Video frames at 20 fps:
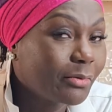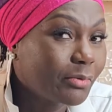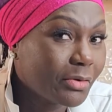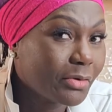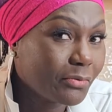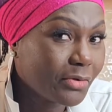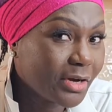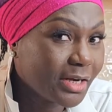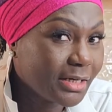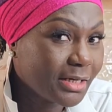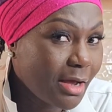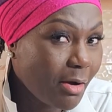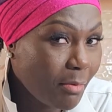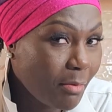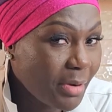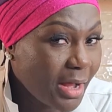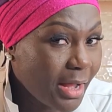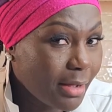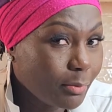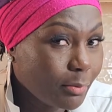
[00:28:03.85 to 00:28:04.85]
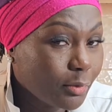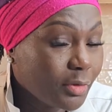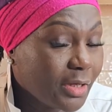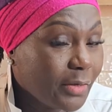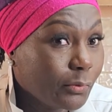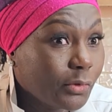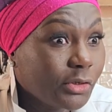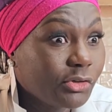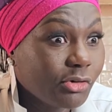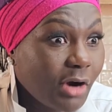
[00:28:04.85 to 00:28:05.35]
We read our Bible
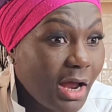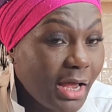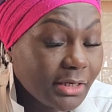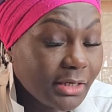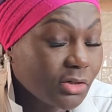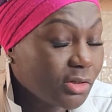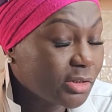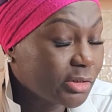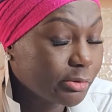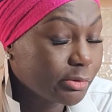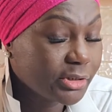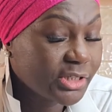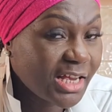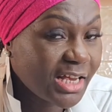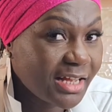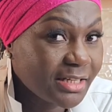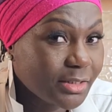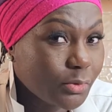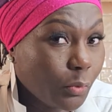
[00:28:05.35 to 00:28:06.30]
and we try not to judge.